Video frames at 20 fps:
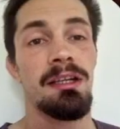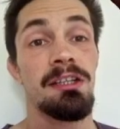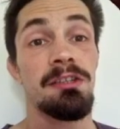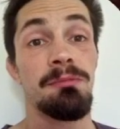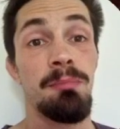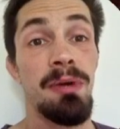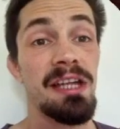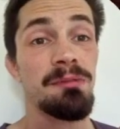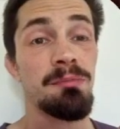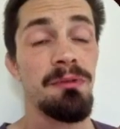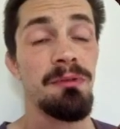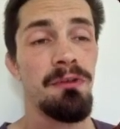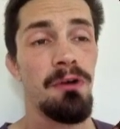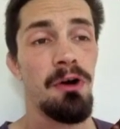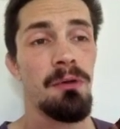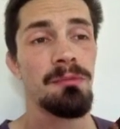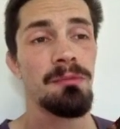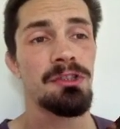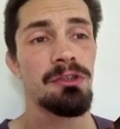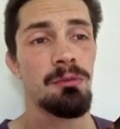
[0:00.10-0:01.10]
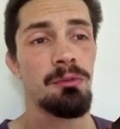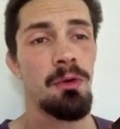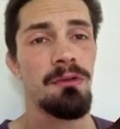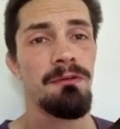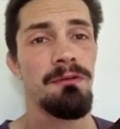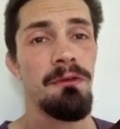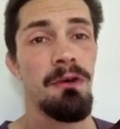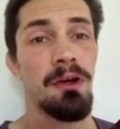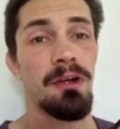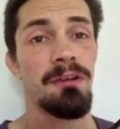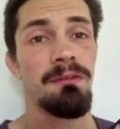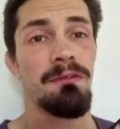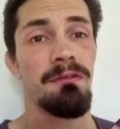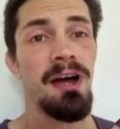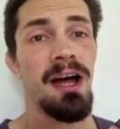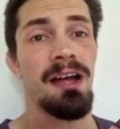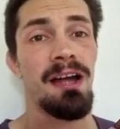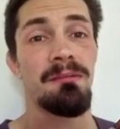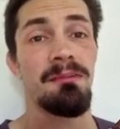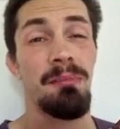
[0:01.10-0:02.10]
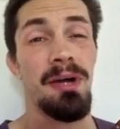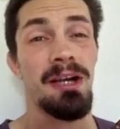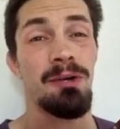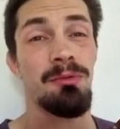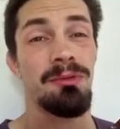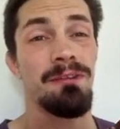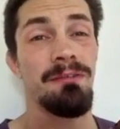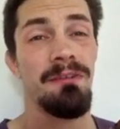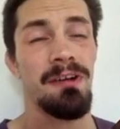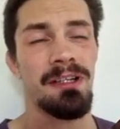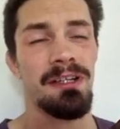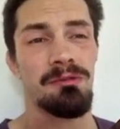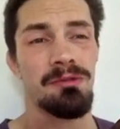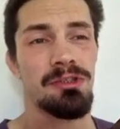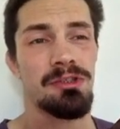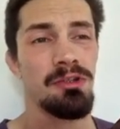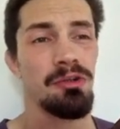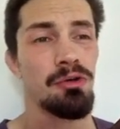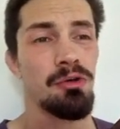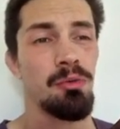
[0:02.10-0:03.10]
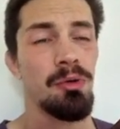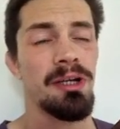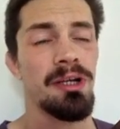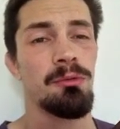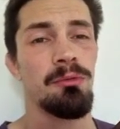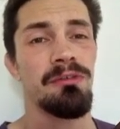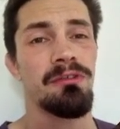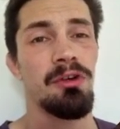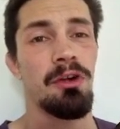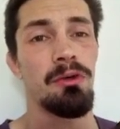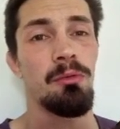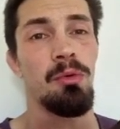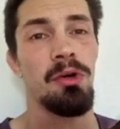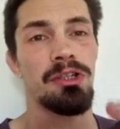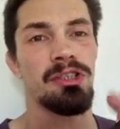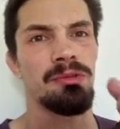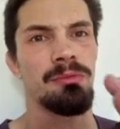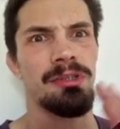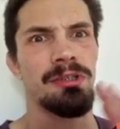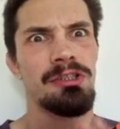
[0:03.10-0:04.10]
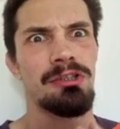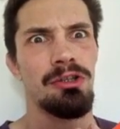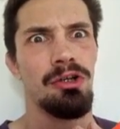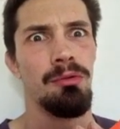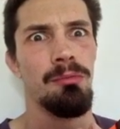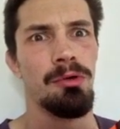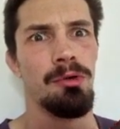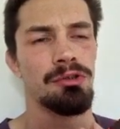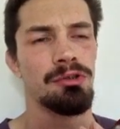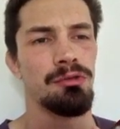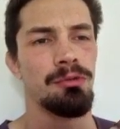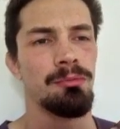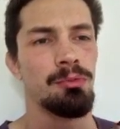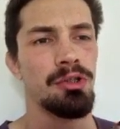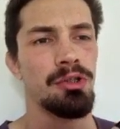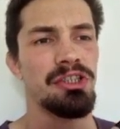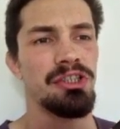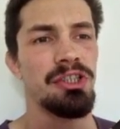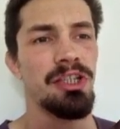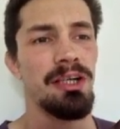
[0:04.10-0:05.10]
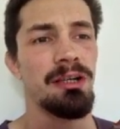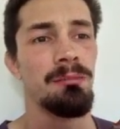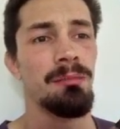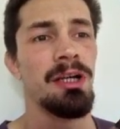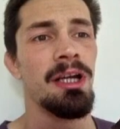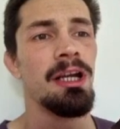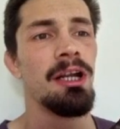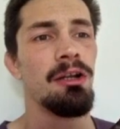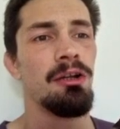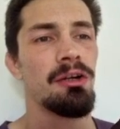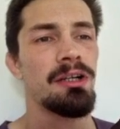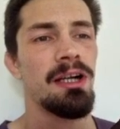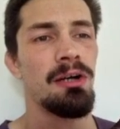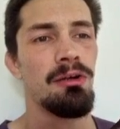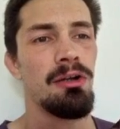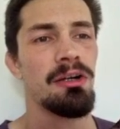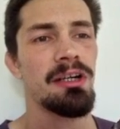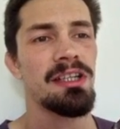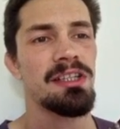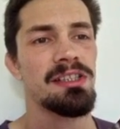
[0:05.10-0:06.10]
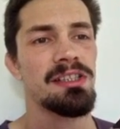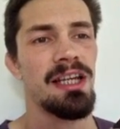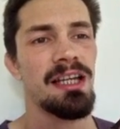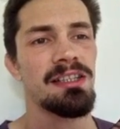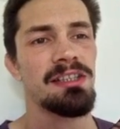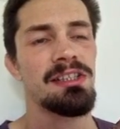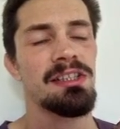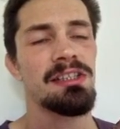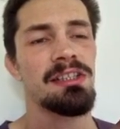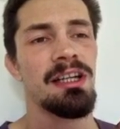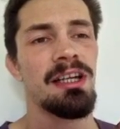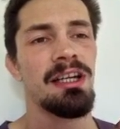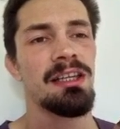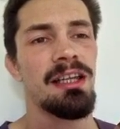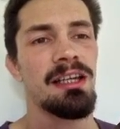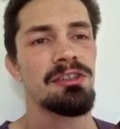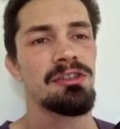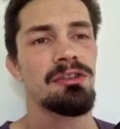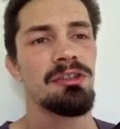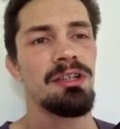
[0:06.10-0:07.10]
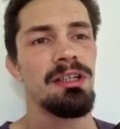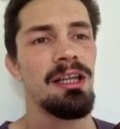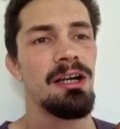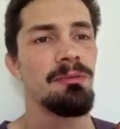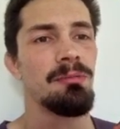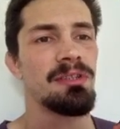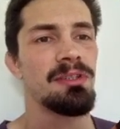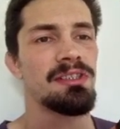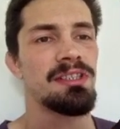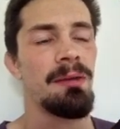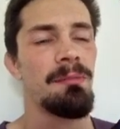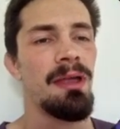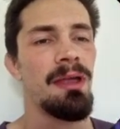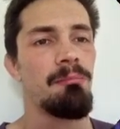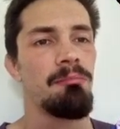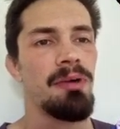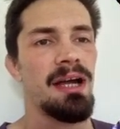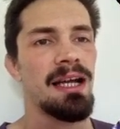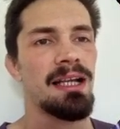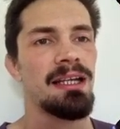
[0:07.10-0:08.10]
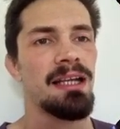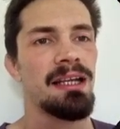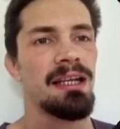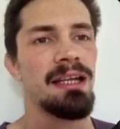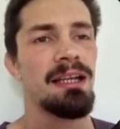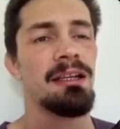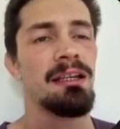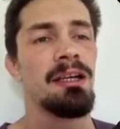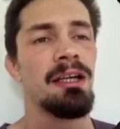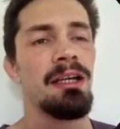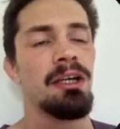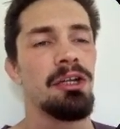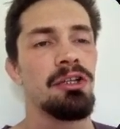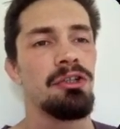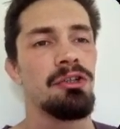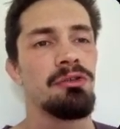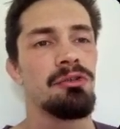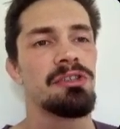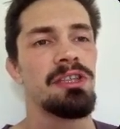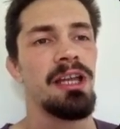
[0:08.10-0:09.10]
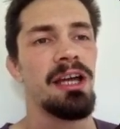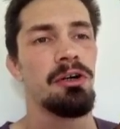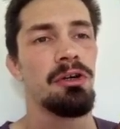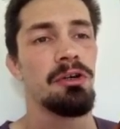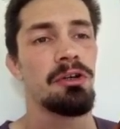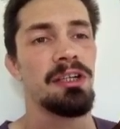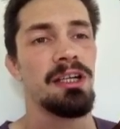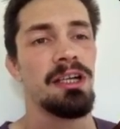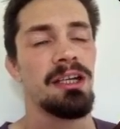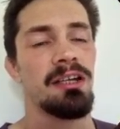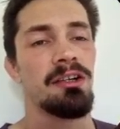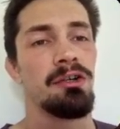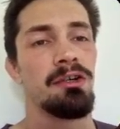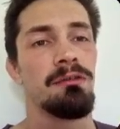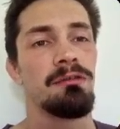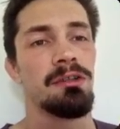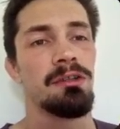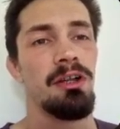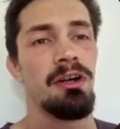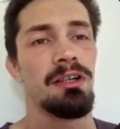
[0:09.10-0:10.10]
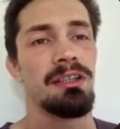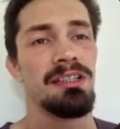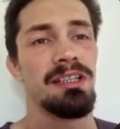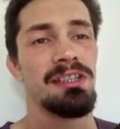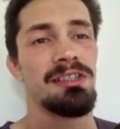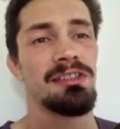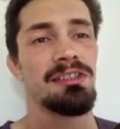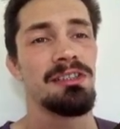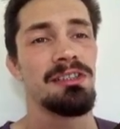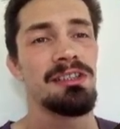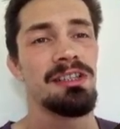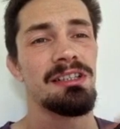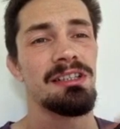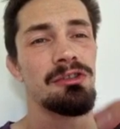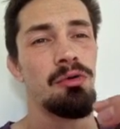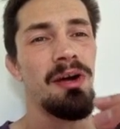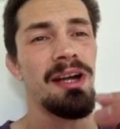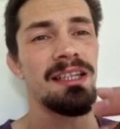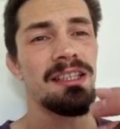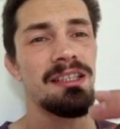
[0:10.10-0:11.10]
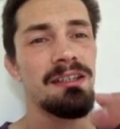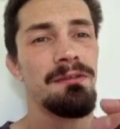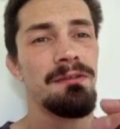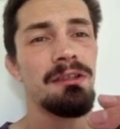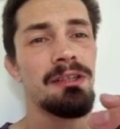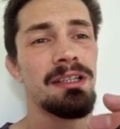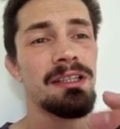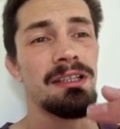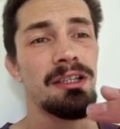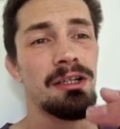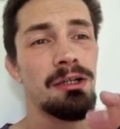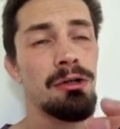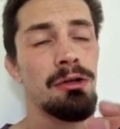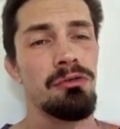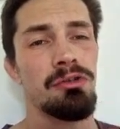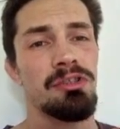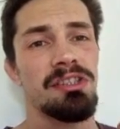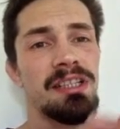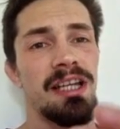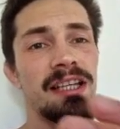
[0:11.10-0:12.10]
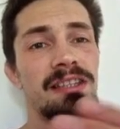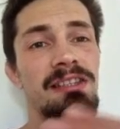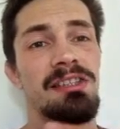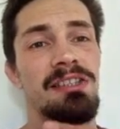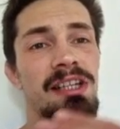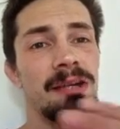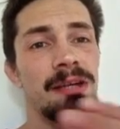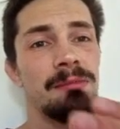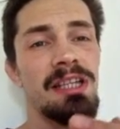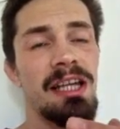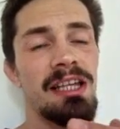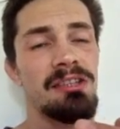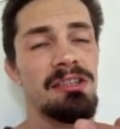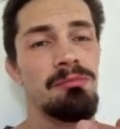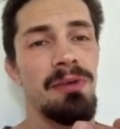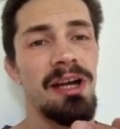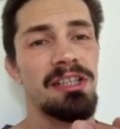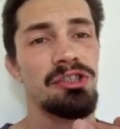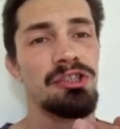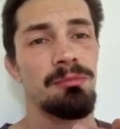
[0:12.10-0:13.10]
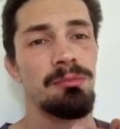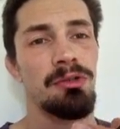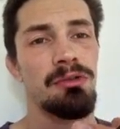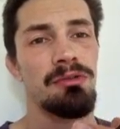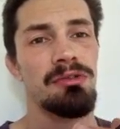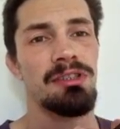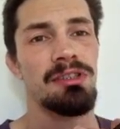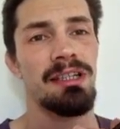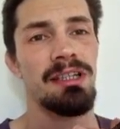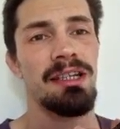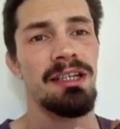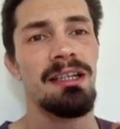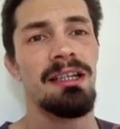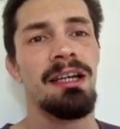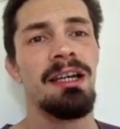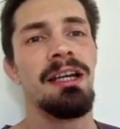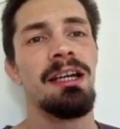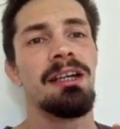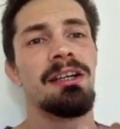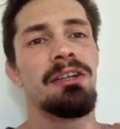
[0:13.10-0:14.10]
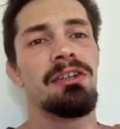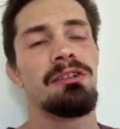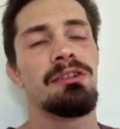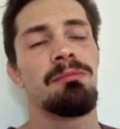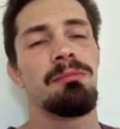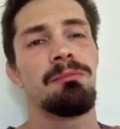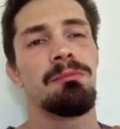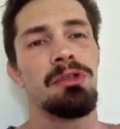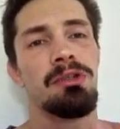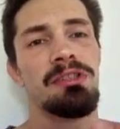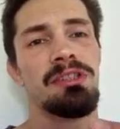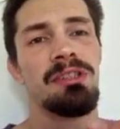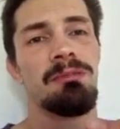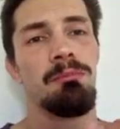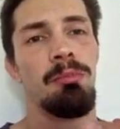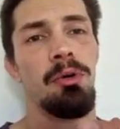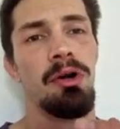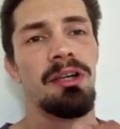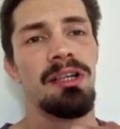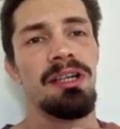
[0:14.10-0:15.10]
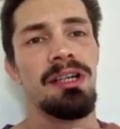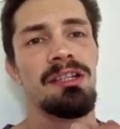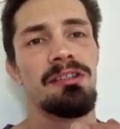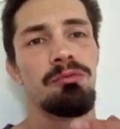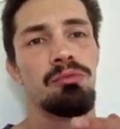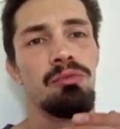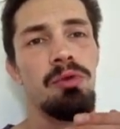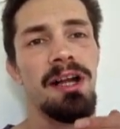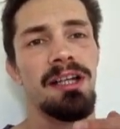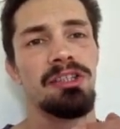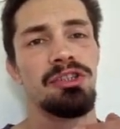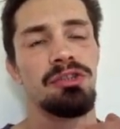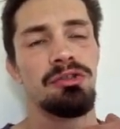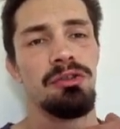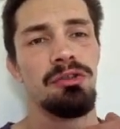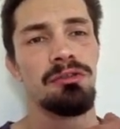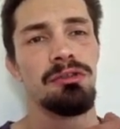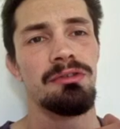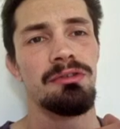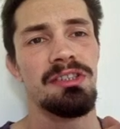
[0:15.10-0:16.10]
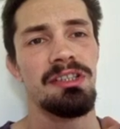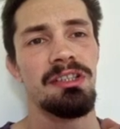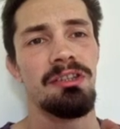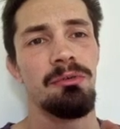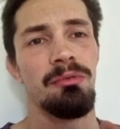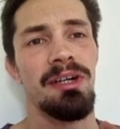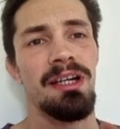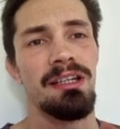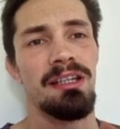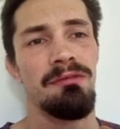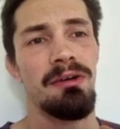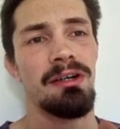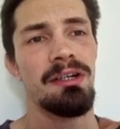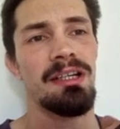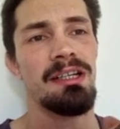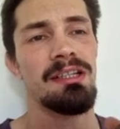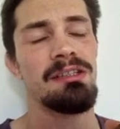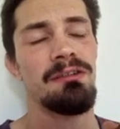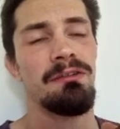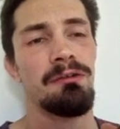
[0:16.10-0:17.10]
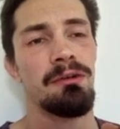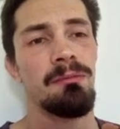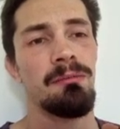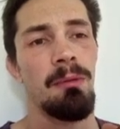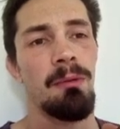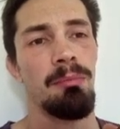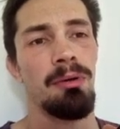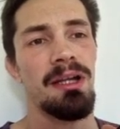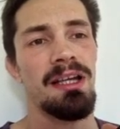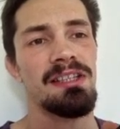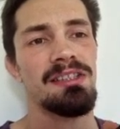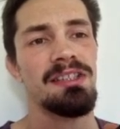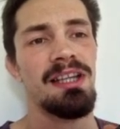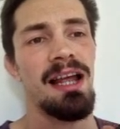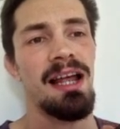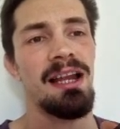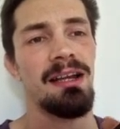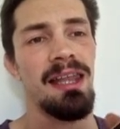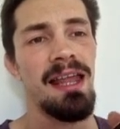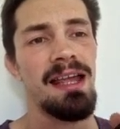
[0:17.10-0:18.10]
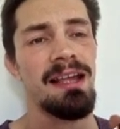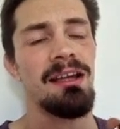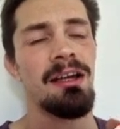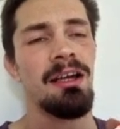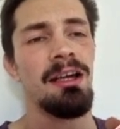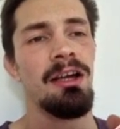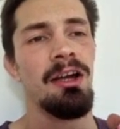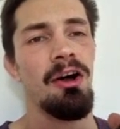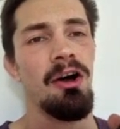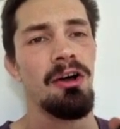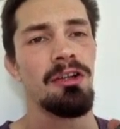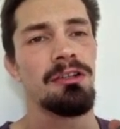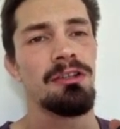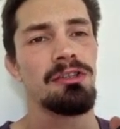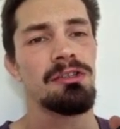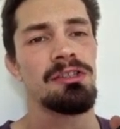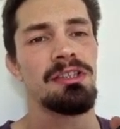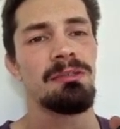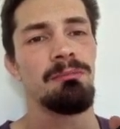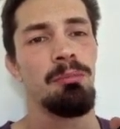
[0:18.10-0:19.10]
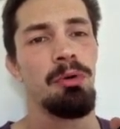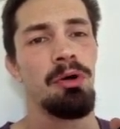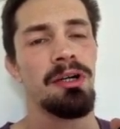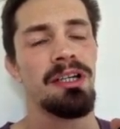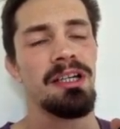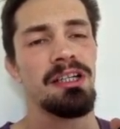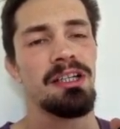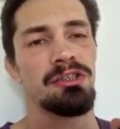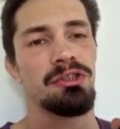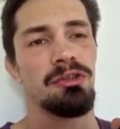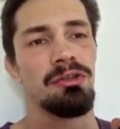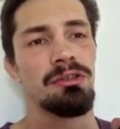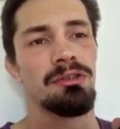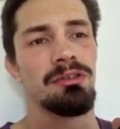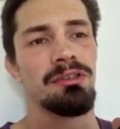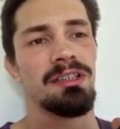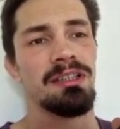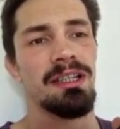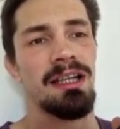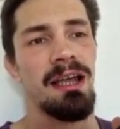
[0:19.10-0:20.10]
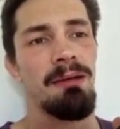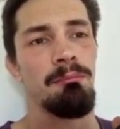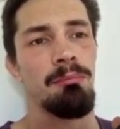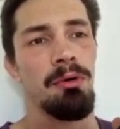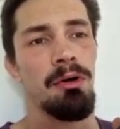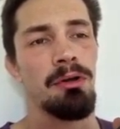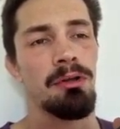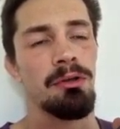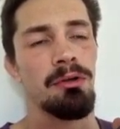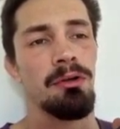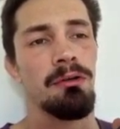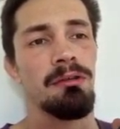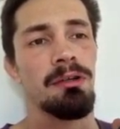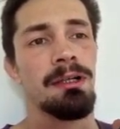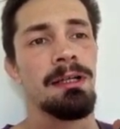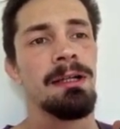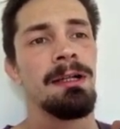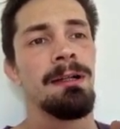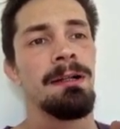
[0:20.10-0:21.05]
best performance at 145, back when the fights were so quick, we've got to watch him in slow-mo to appreciate him. Look how long his stance is, that's going to allow him to step that back leg in and use that hook kick and cover a lot of distance. It's quite difficult in the closed stance, same stance matchup using the lead, because Dustin Poirier's right shoulder is in the way. It's very easy for him to place that leg on Dustin Poirier's shoulder and to get bowled over.